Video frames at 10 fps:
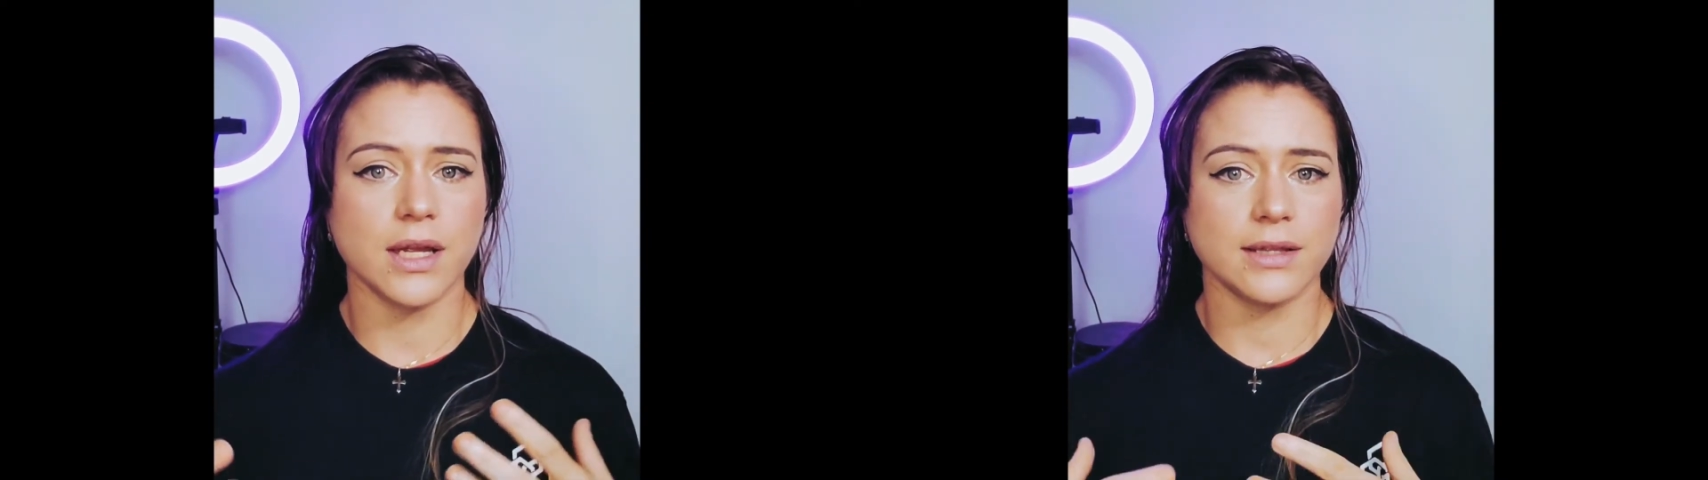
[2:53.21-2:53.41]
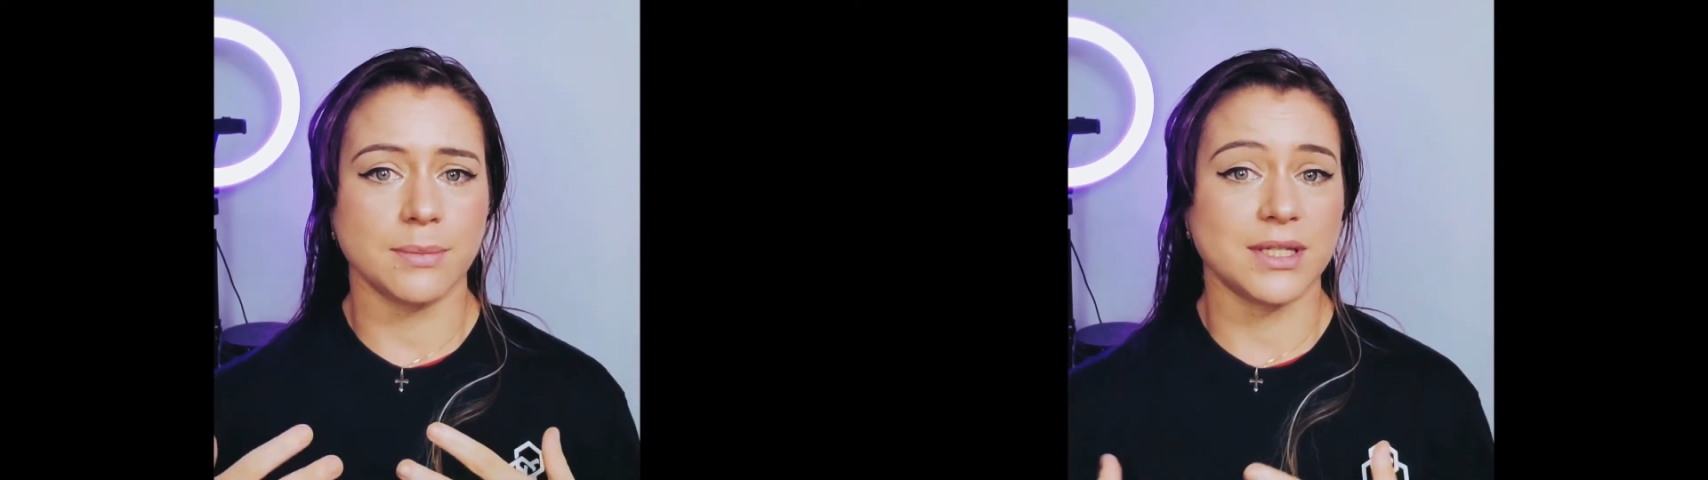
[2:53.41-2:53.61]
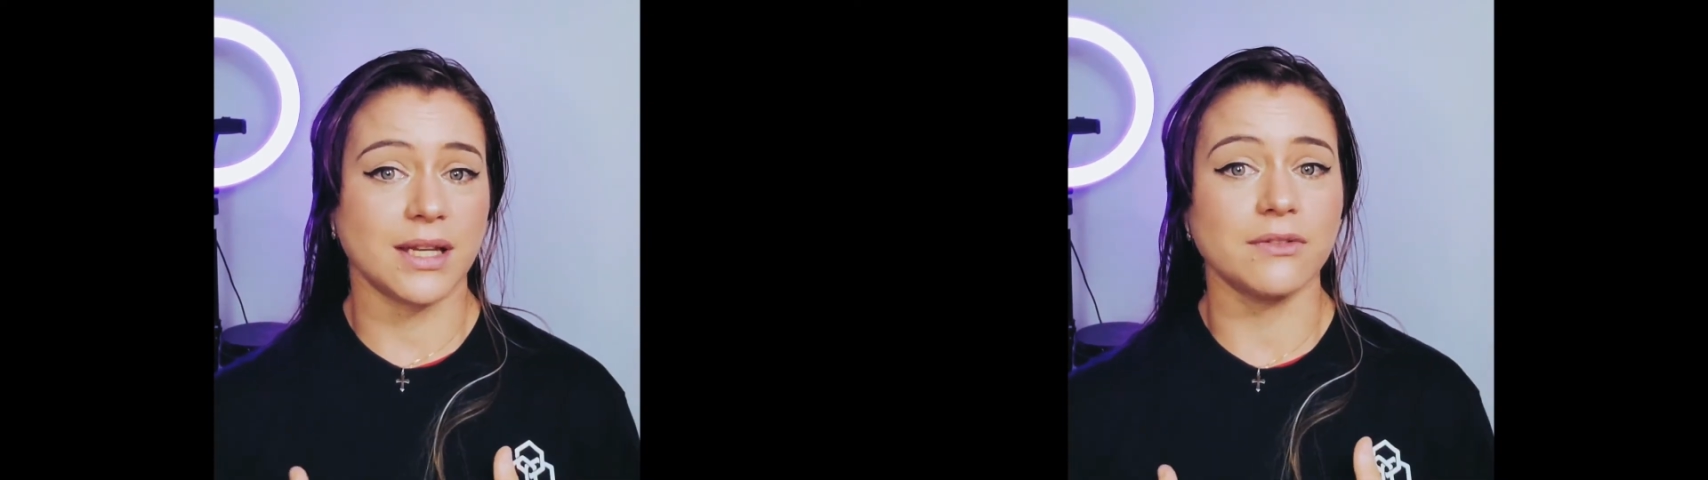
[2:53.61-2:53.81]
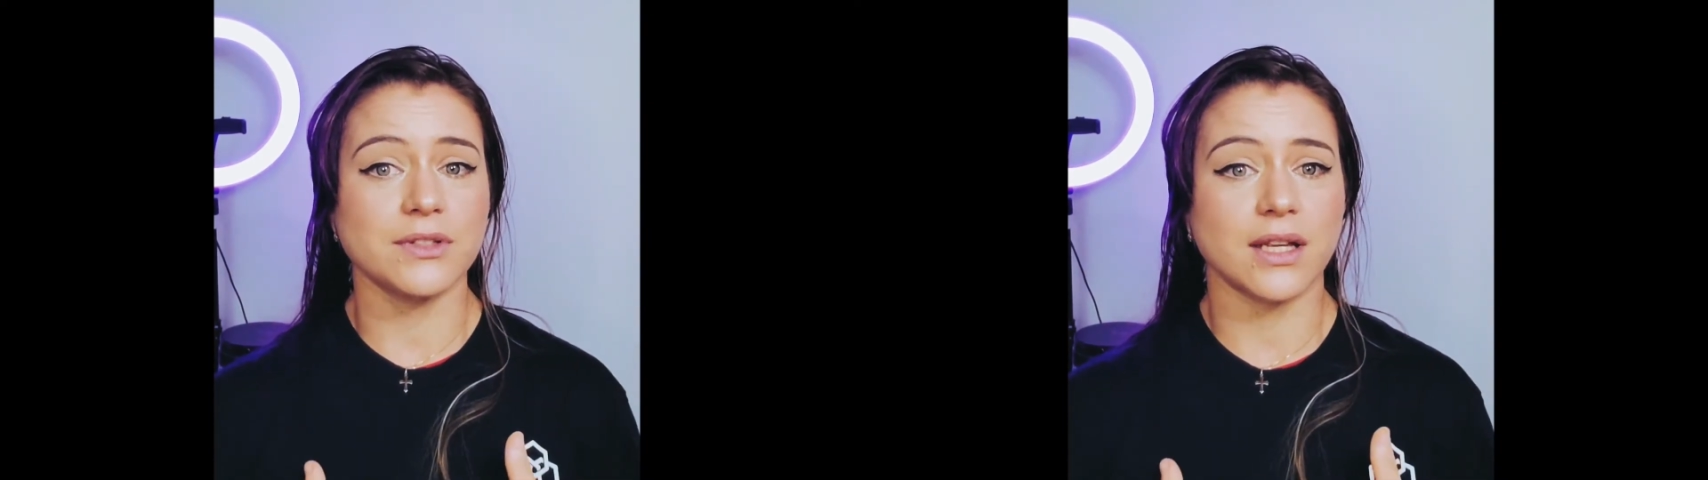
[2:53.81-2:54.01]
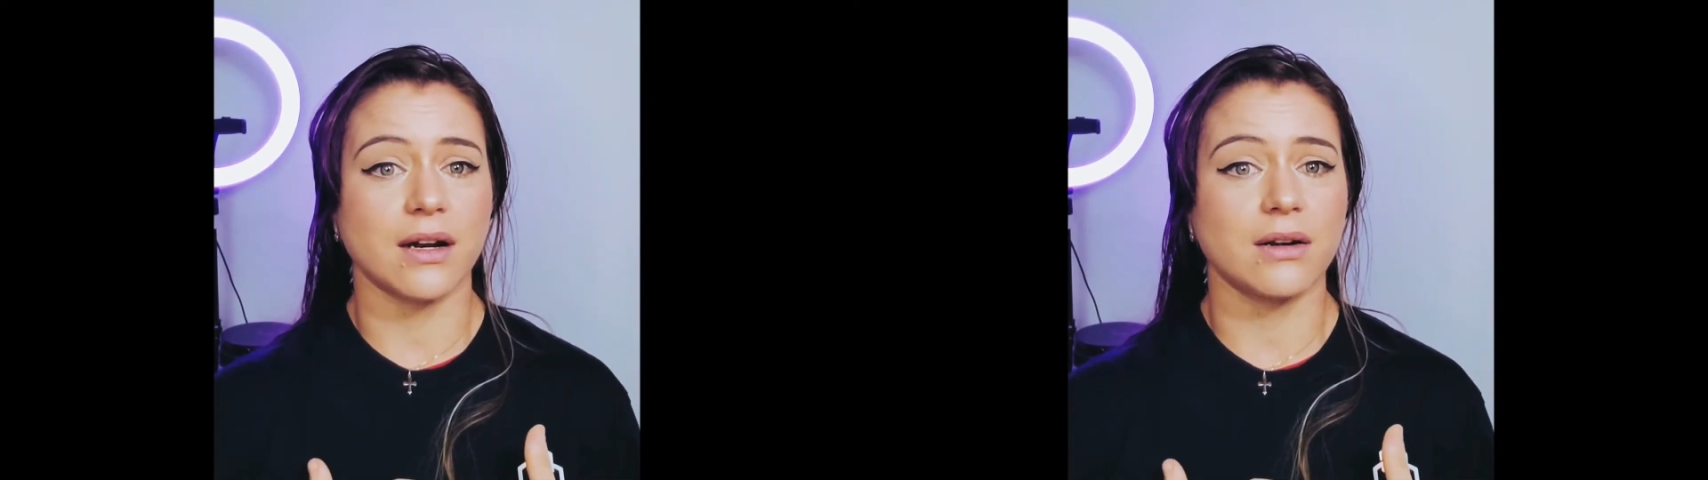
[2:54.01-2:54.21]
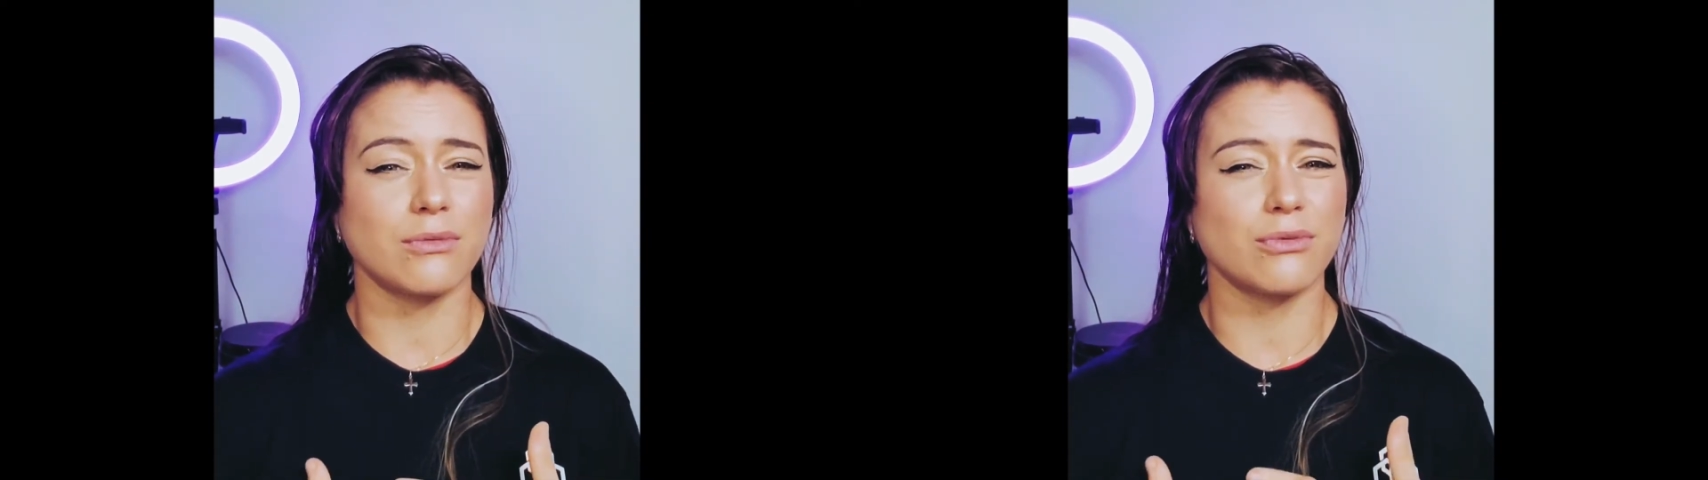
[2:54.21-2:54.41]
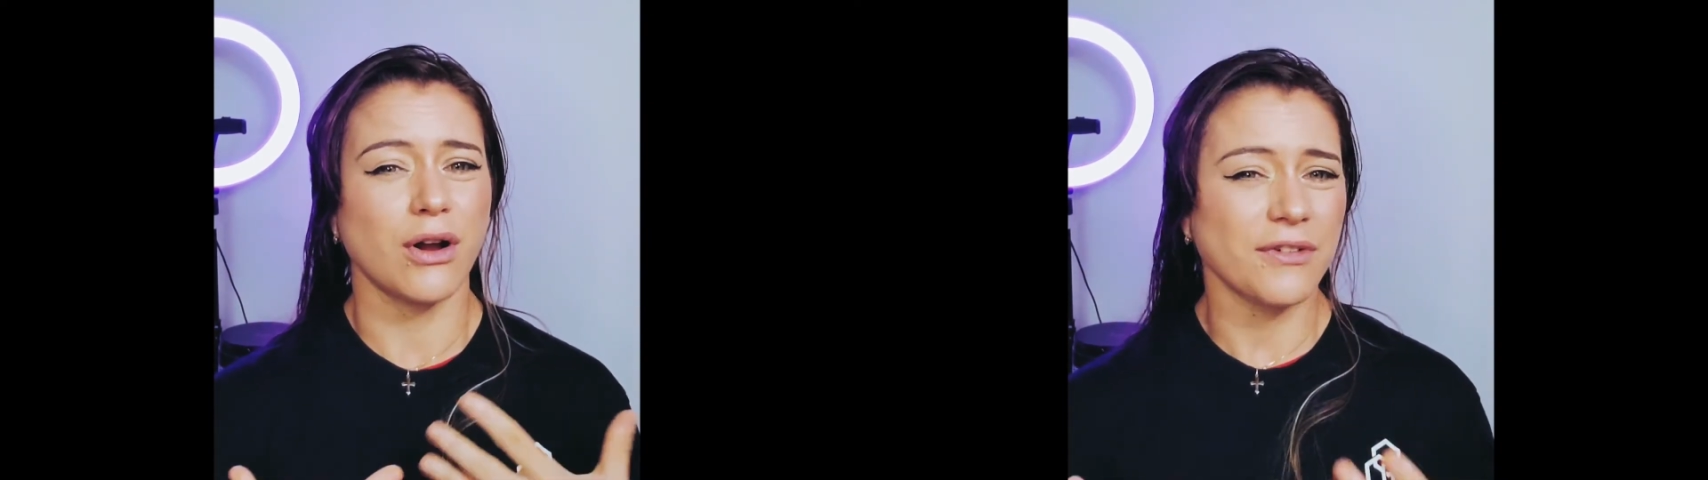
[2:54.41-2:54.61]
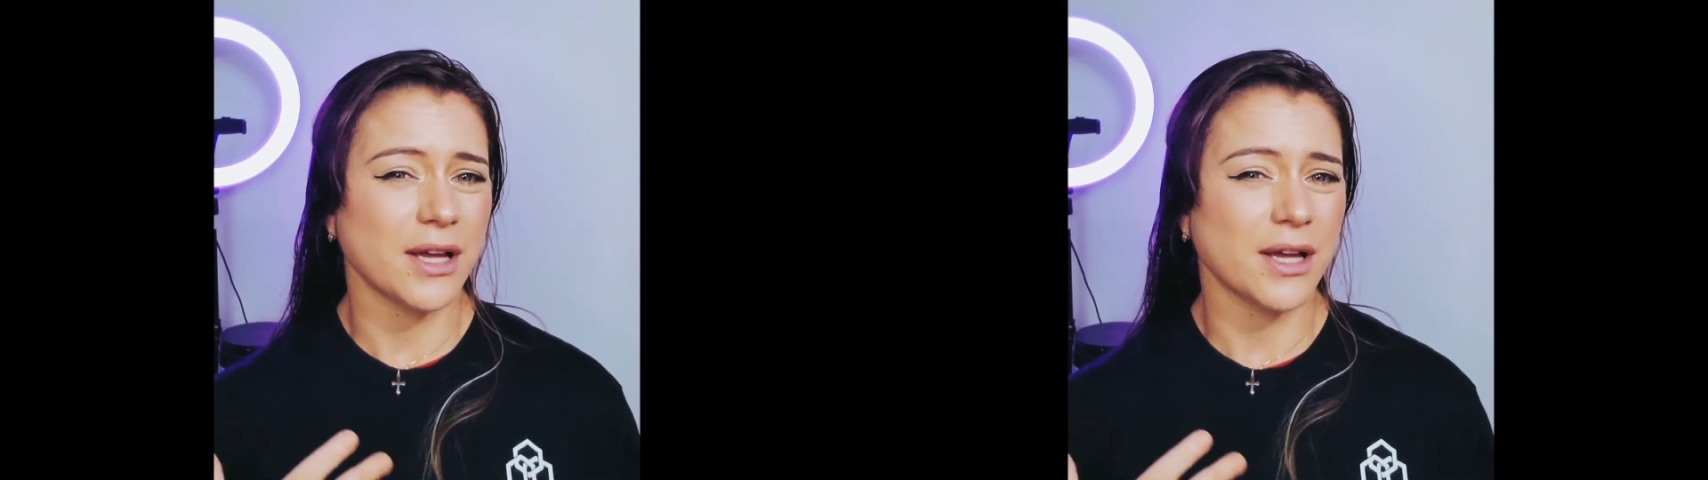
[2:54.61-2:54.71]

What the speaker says: themselves that are rough